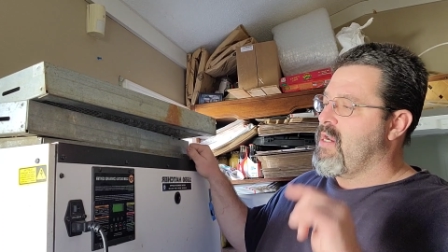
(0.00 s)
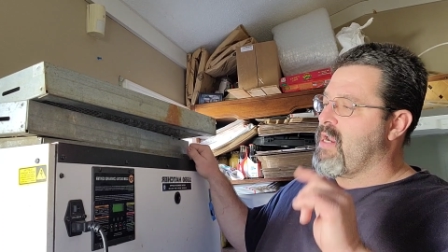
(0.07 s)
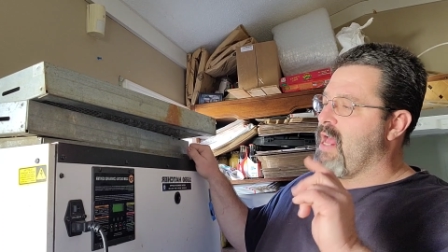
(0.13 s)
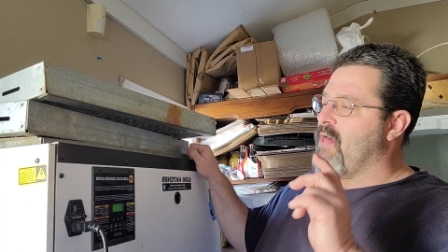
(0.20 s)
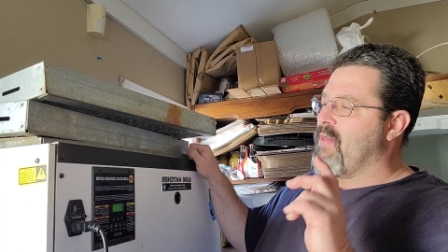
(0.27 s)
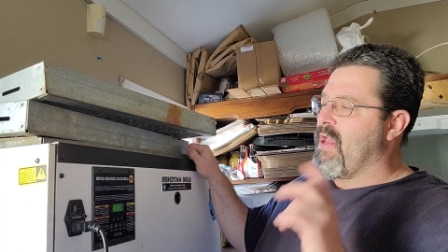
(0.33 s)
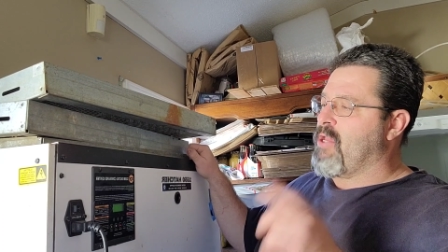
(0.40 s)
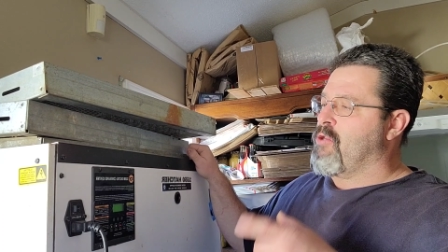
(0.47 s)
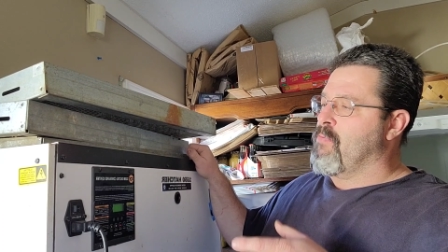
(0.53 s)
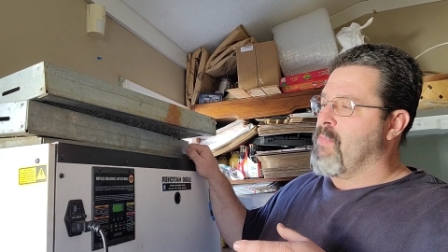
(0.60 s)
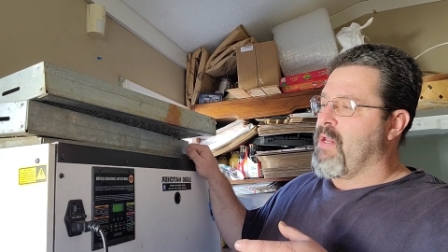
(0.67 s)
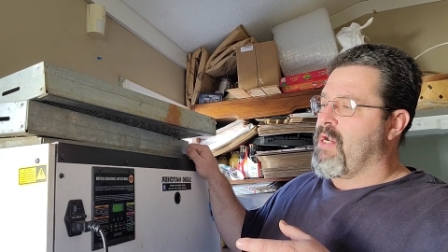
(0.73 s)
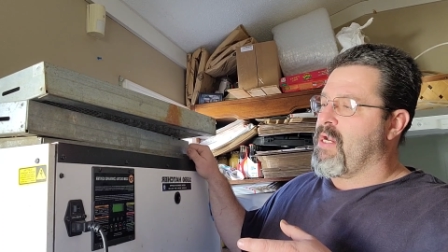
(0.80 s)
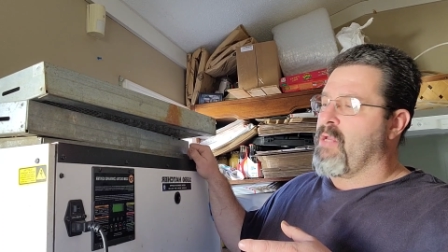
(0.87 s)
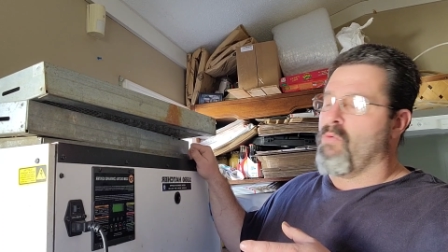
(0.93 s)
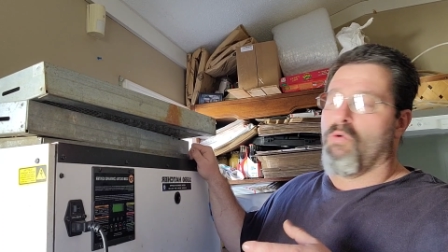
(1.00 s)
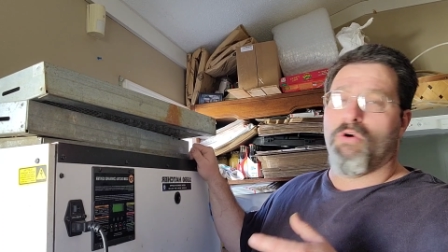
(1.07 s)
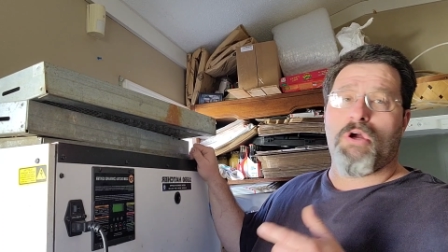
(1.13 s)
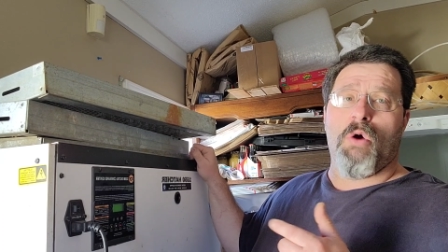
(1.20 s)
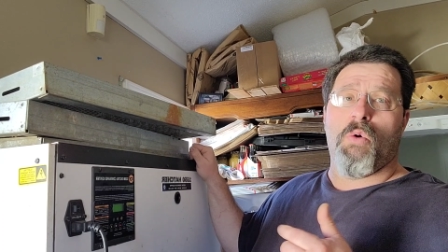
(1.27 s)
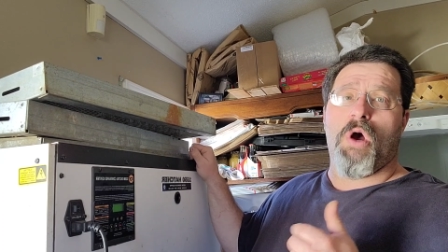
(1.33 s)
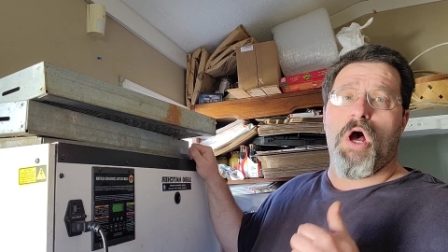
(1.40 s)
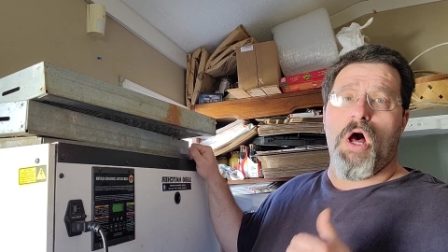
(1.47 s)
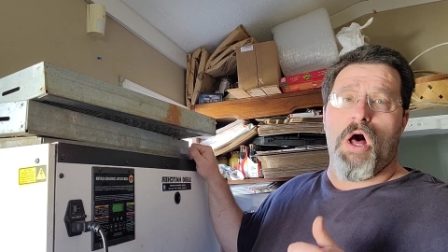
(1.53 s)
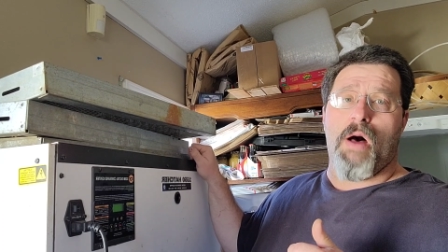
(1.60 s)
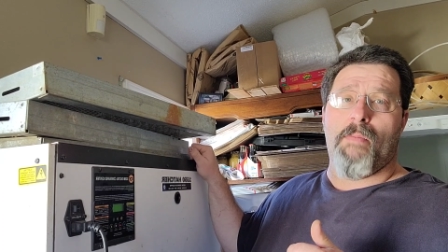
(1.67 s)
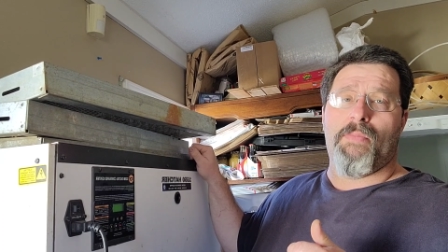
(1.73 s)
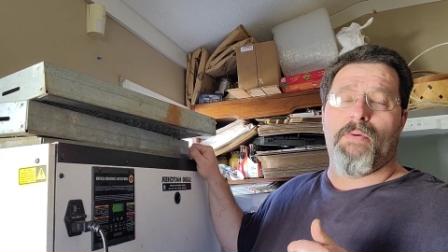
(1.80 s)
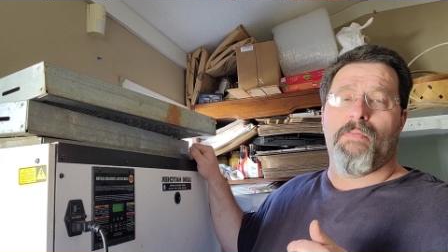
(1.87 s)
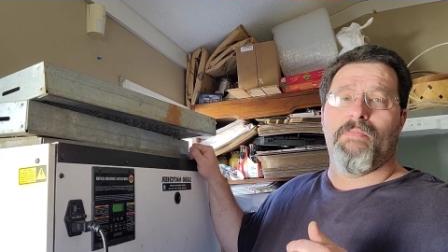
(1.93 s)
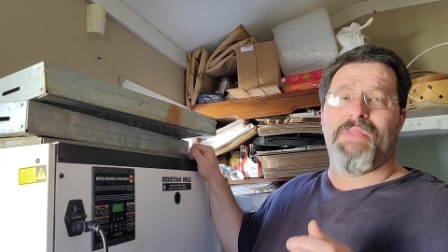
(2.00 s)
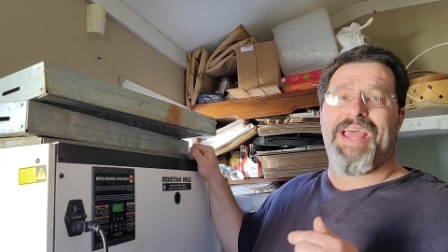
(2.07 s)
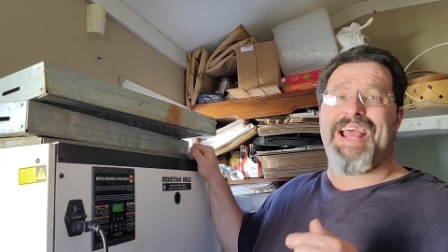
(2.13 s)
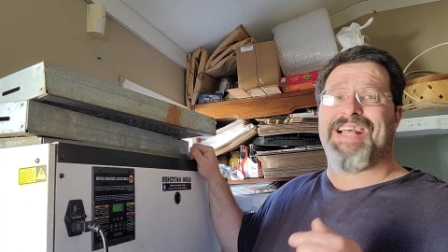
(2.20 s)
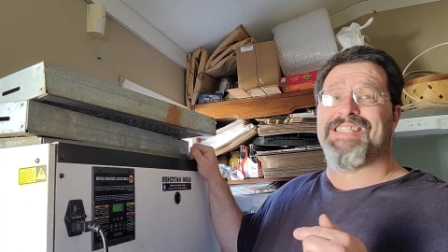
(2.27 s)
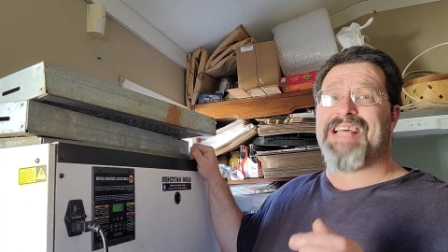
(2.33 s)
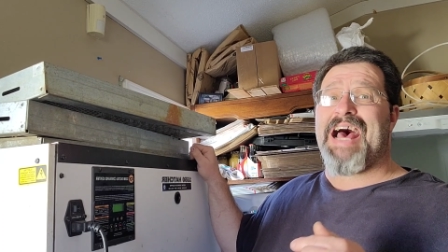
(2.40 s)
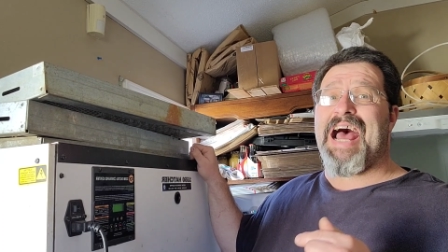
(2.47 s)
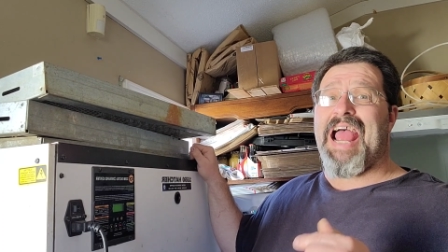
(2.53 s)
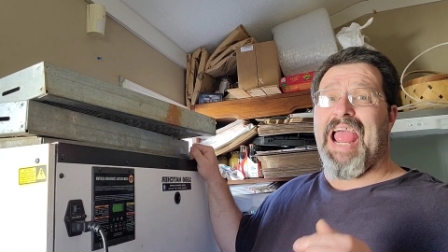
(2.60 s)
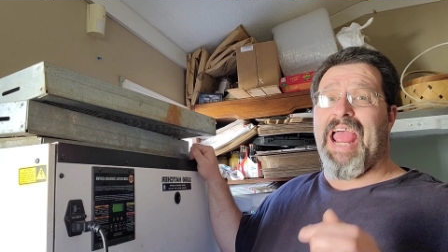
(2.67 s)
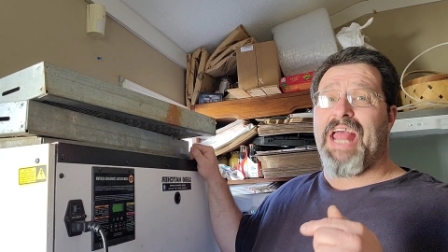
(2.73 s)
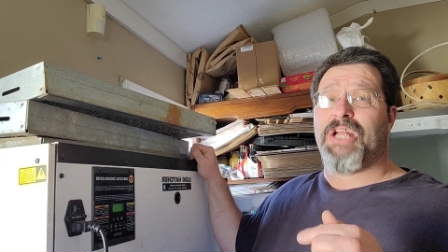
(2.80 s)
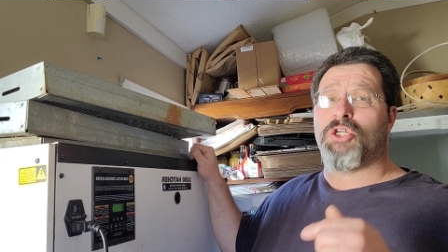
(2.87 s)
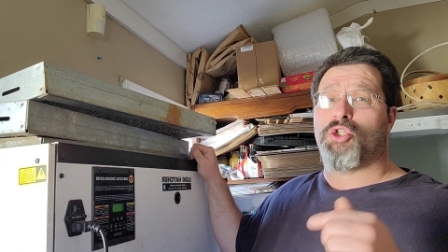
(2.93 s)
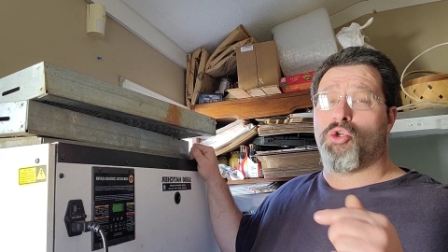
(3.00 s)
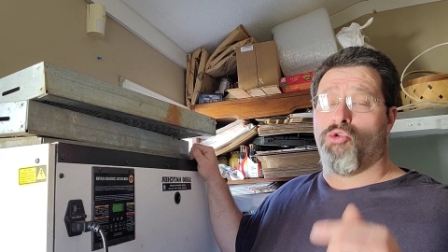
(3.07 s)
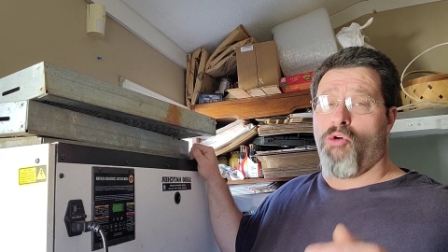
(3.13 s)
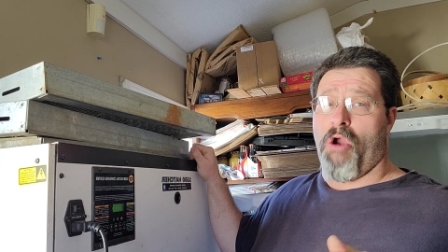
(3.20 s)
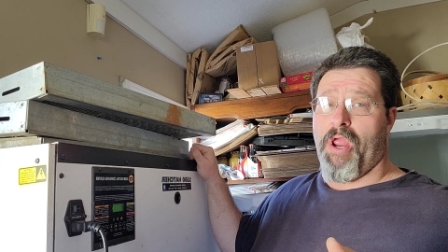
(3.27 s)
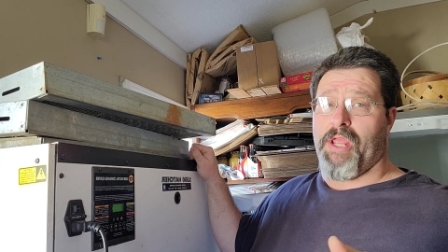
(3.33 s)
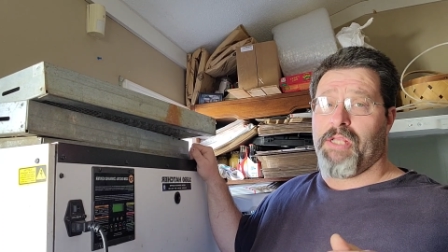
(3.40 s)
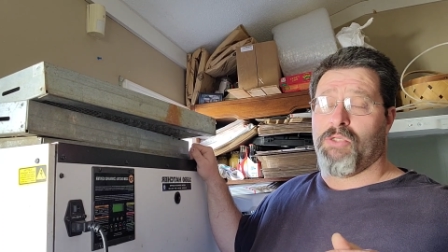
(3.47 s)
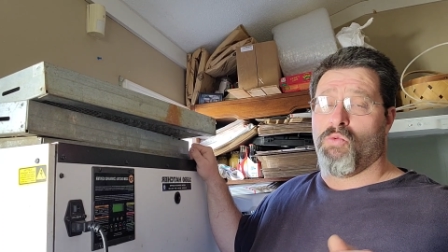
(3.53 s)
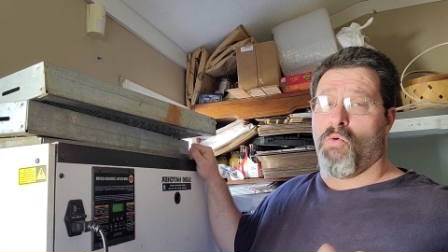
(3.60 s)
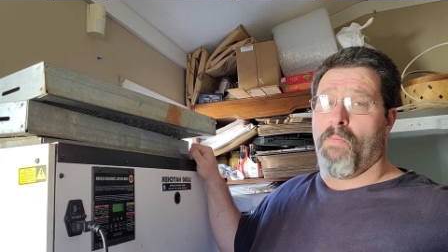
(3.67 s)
Now that humidity will go up as I add trays.